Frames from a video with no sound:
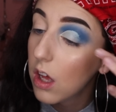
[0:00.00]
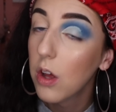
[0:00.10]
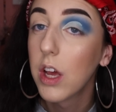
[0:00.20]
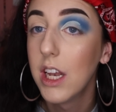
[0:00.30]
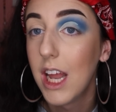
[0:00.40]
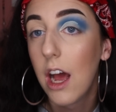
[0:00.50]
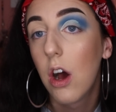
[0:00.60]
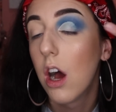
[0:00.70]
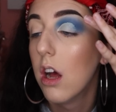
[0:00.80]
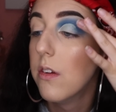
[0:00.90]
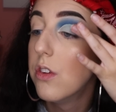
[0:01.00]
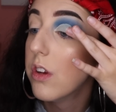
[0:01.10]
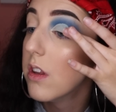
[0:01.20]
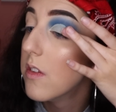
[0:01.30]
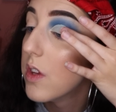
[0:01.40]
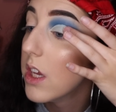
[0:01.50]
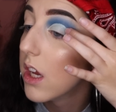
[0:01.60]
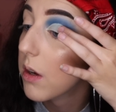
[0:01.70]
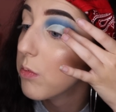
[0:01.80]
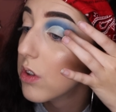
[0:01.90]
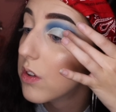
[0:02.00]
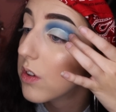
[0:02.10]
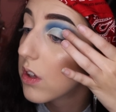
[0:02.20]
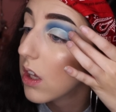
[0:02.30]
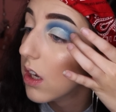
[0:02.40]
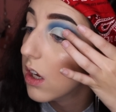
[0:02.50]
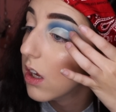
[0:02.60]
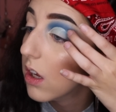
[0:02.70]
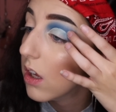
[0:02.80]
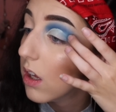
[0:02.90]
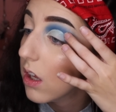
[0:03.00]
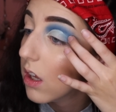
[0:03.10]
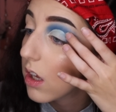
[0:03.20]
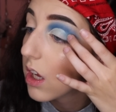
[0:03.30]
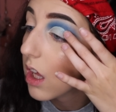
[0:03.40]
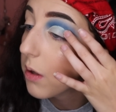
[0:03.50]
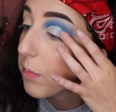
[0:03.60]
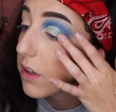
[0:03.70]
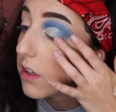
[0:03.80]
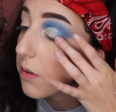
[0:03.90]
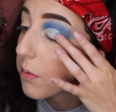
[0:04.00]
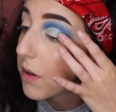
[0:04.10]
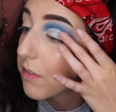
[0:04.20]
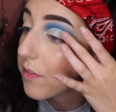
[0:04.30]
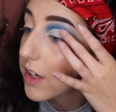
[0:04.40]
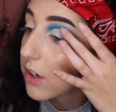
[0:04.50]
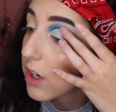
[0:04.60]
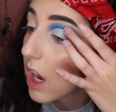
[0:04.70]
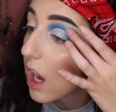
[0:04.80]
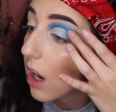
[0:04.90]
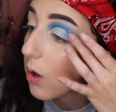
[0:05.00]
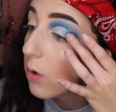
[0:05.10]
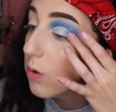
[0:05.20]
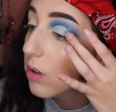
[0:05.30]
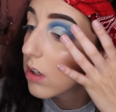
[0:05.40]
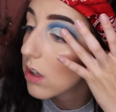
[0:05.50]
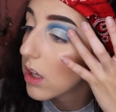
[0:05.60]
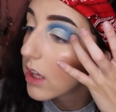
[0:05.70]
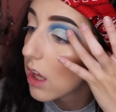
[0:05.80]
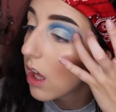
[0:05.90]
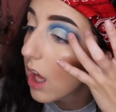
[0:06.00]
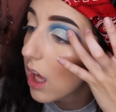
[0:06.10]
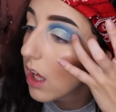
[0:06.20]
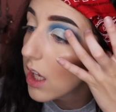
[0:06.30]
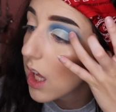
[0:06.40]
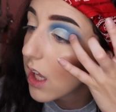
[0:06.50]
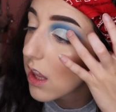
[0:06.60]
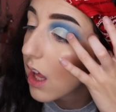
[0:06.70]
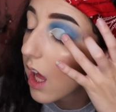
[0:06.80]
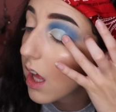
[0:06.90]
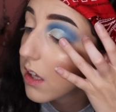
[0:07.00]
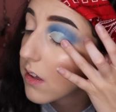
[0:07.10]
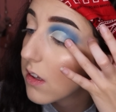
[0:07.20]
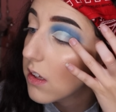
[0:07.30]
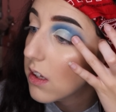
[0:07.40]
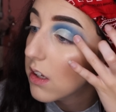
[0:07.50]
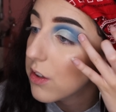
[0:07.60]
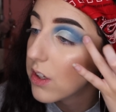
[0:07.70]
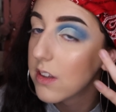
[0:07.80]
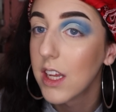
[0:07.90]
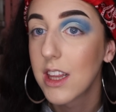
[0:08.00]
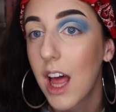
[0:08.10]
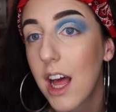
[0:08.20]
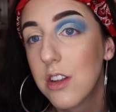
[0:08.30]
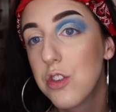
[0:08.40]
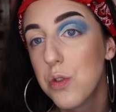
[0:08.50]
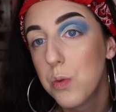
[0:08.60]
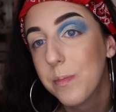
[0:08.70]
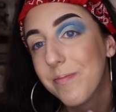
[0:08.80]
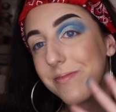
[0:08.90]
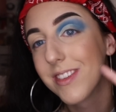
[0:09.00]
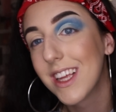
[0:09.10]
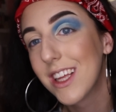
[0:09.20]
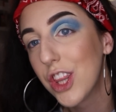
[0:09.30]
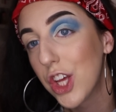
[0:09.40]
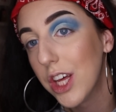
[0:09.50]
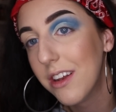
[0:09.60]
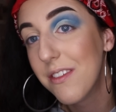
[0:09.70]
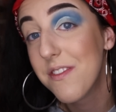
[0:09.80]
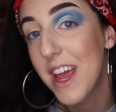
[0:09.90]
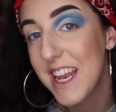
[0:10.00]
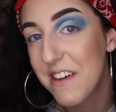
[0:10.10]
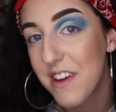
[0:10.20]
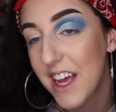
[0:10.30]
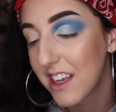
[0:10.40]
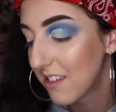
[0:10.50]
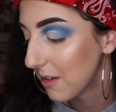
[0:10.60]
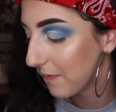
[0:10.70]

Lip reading: Okay, now as you can see, I'm just gonna kind of blend this with my finger out like that. Not that. Just like that too. Good fade effect.